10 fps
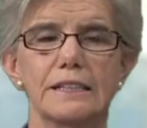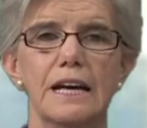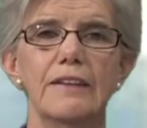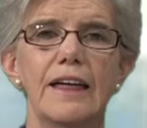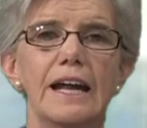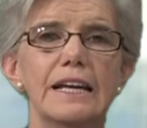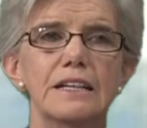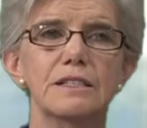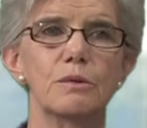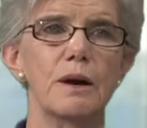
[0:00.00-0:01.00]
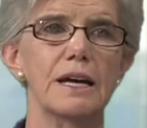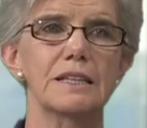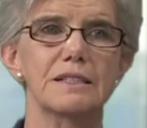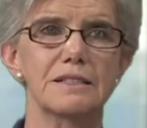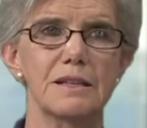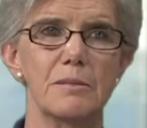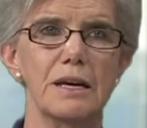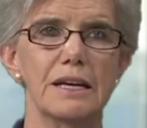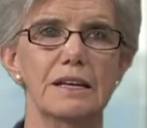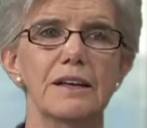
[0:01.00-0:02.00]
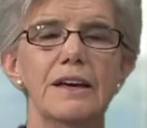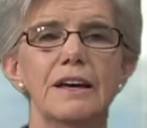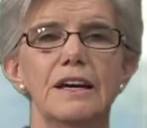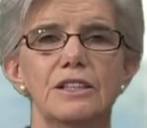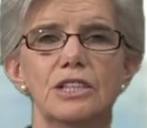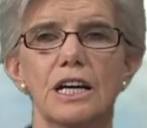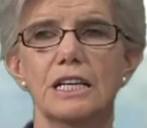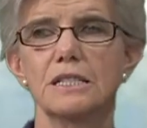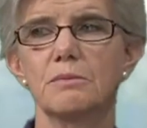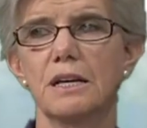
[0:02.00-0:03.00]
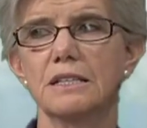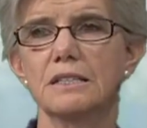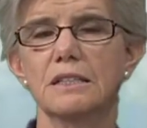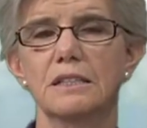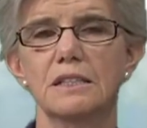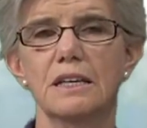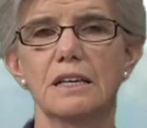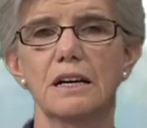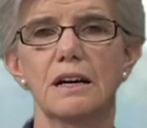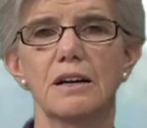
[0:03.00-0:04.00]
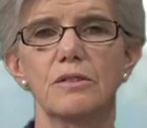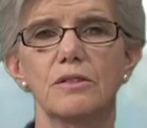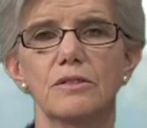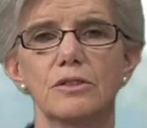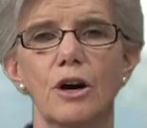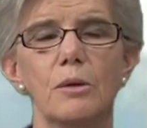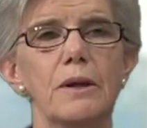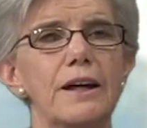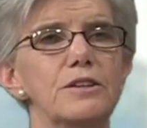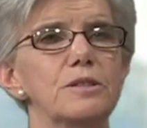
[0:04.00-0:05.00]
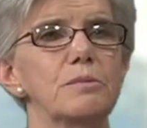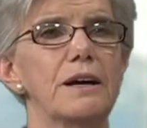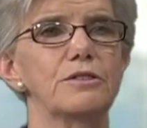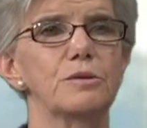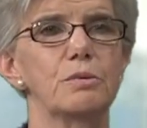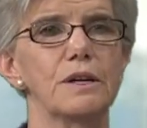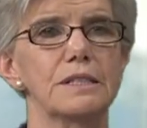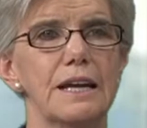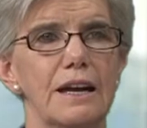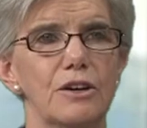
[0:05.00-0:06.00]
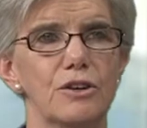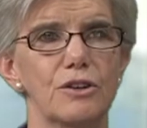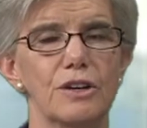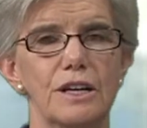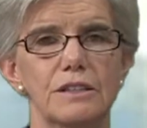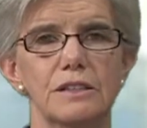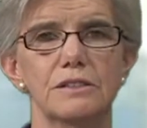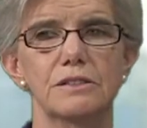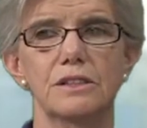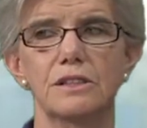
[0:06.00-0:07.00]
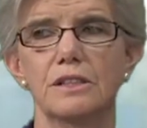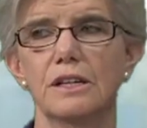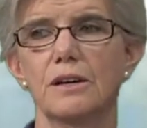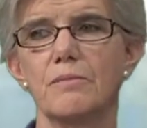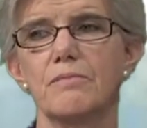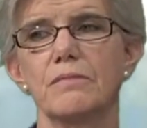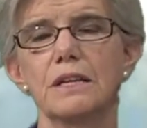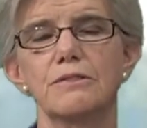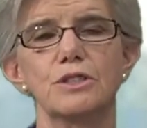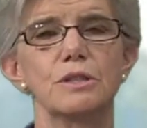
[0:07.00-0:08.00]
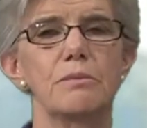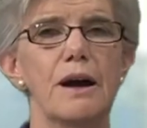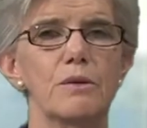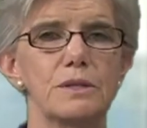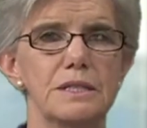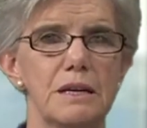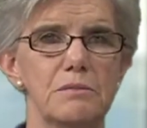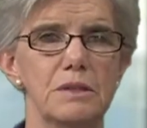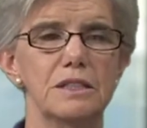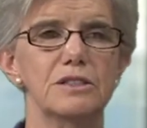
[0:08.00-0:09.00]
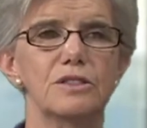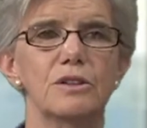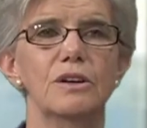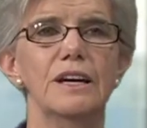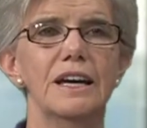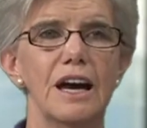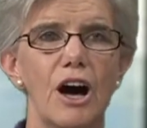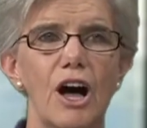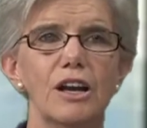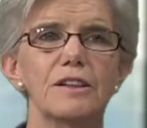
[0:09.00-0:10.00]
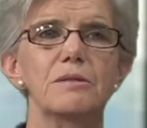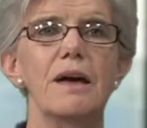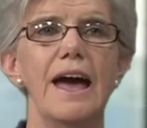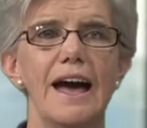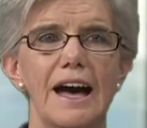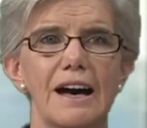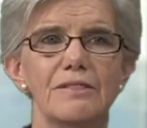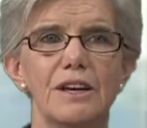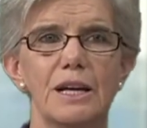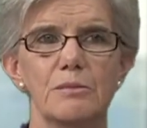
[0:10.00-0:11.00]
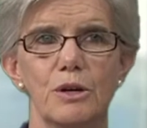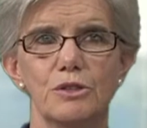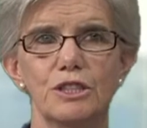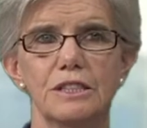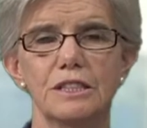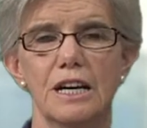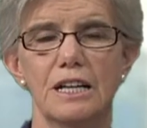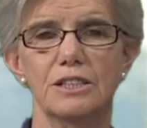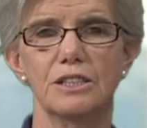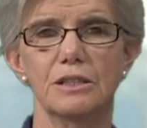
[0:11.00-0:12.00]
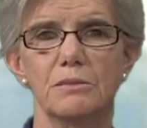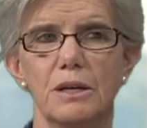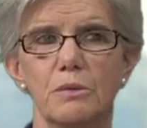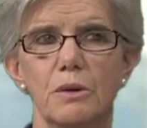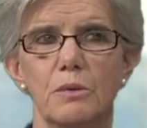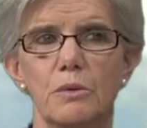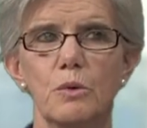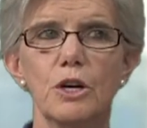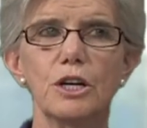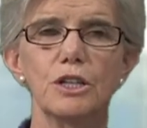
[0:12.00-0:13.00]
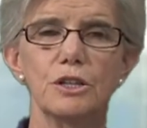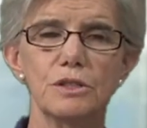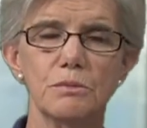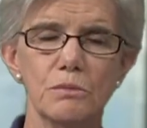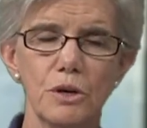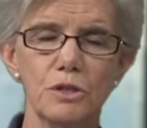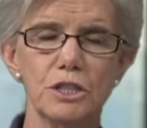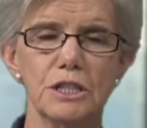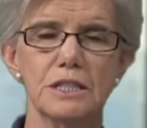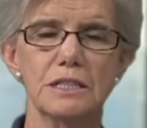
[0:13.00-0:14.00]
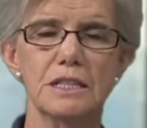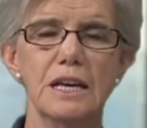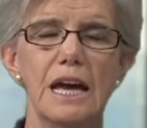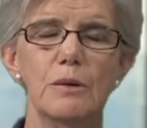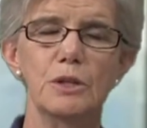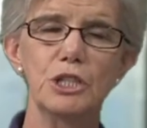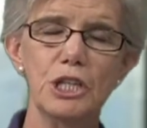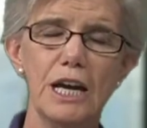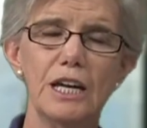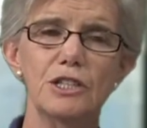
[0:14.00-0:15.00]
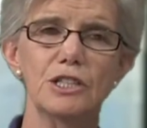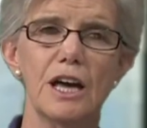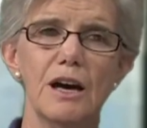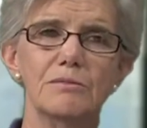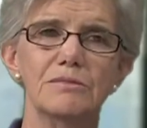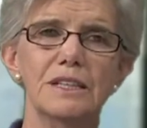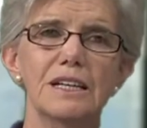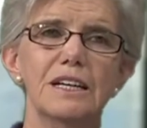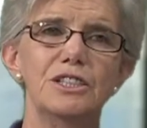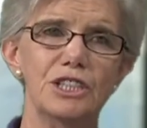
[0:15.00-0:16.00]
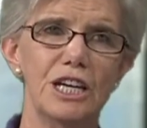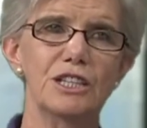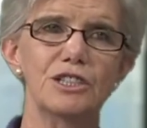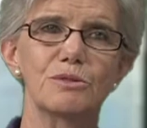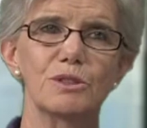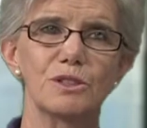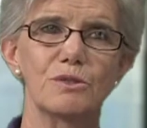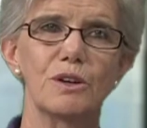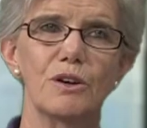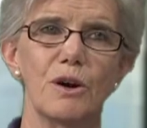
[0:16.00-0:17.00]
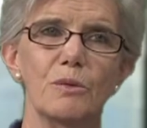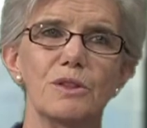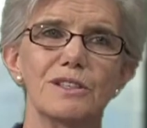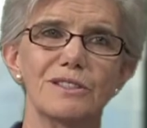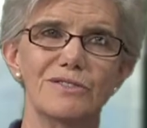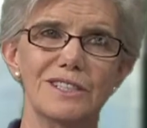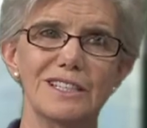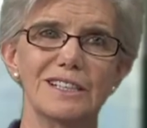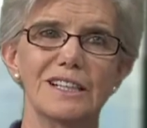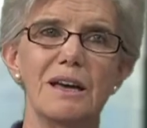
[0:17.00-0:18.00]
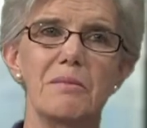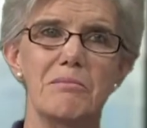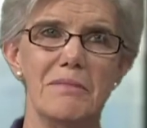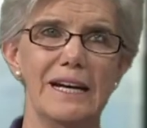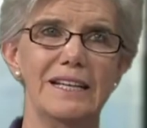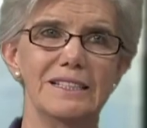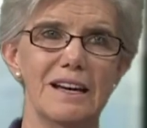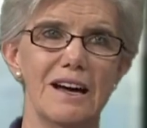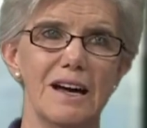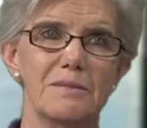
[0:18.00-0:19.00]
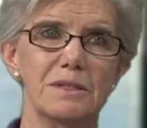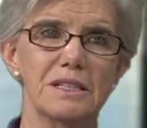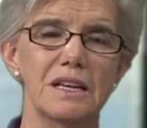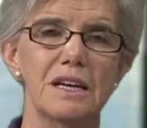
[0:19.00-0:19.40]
and that eats away at the stomach. In Chinese medicine, the gallbladder is about suppressed anger, and the liver is about resentment. So all of them have an emotion tied to them, and when we work on those emotions and we change them, it changes what's going on with us physically many times.